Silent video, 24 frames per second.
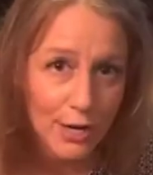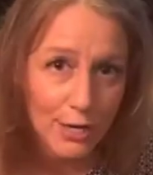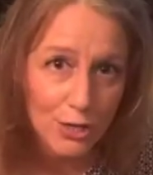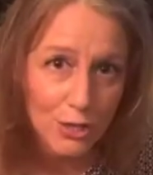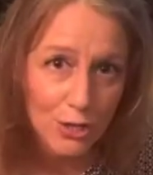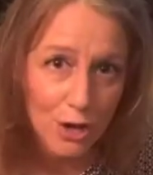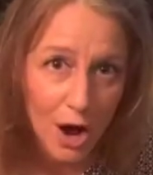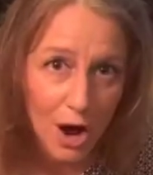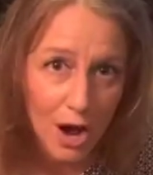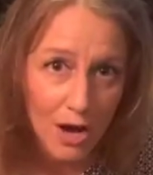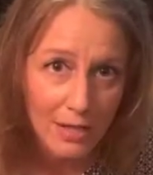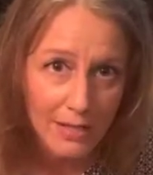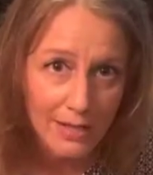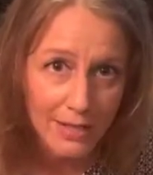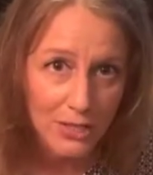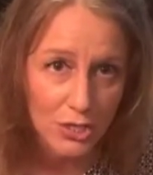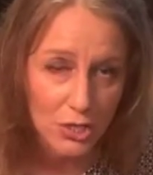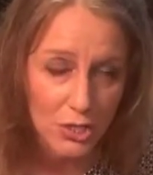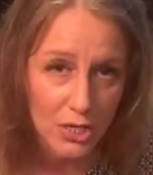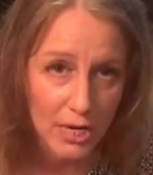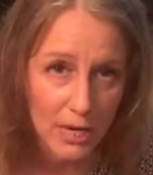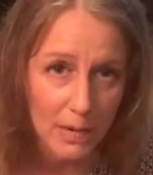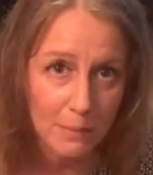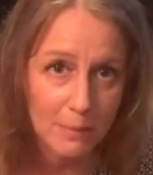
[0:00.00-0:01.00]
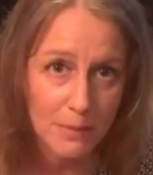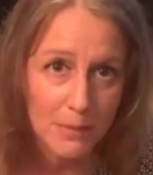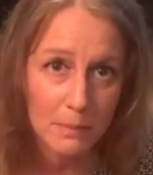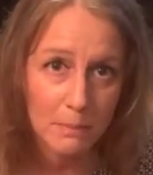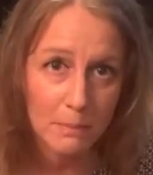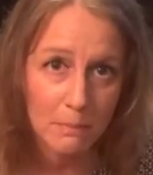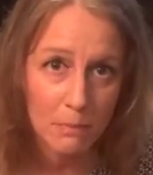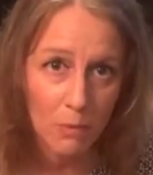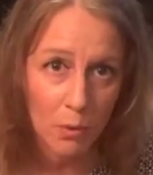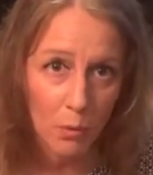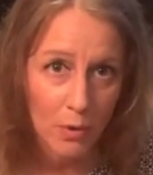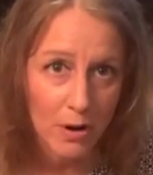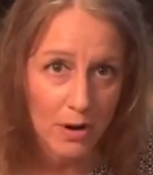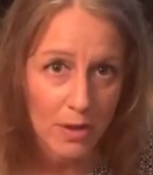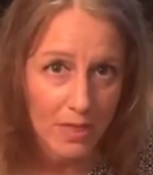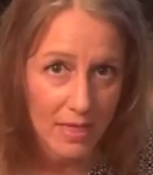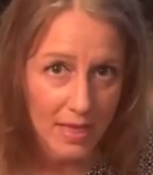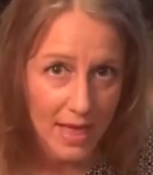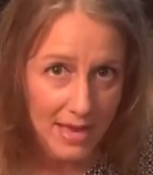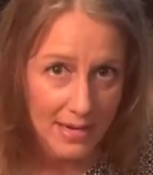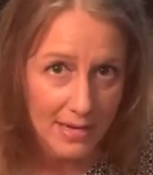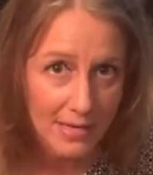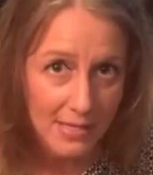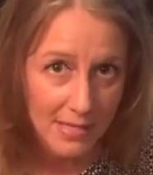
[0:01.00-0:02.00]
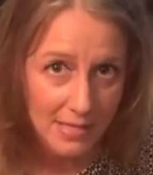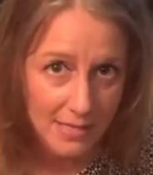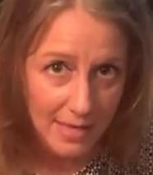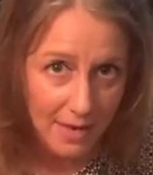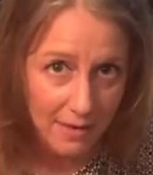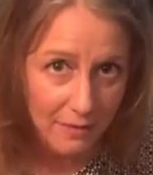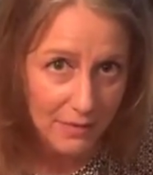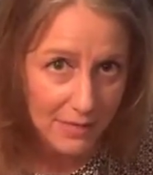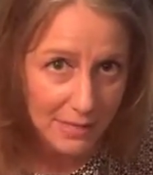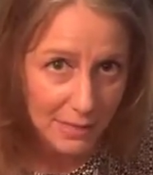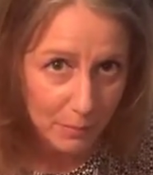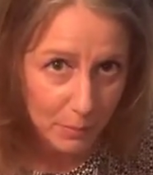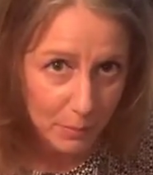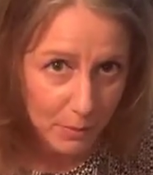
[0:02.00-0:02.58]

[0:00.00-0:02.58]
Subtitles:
chocolate chips, more than 70%